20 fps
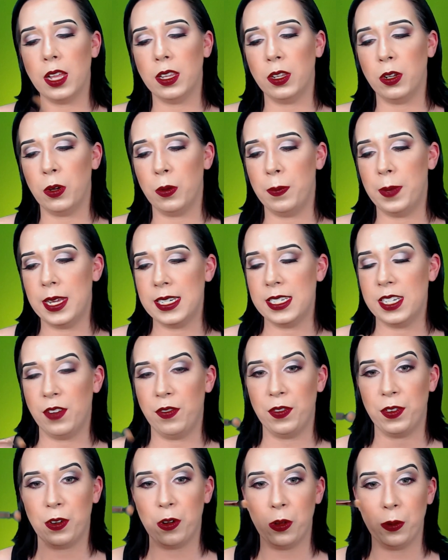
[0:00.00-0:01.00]
a little bit
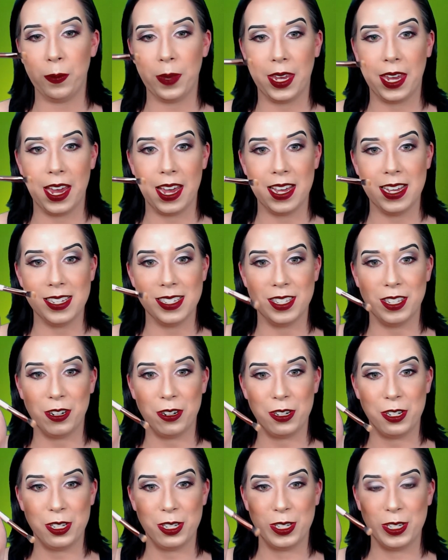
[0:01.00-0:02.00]
difficult because
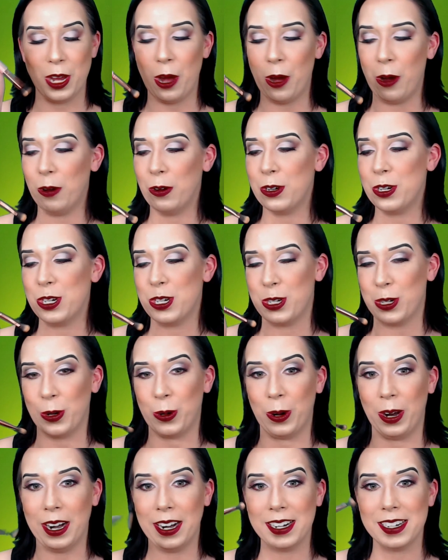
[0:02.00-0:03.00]
they're so
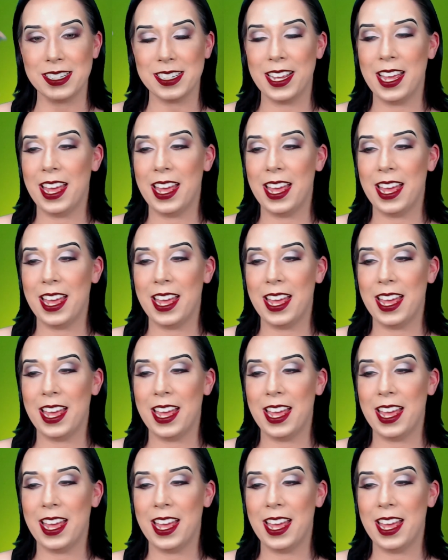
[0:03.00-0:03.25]
short.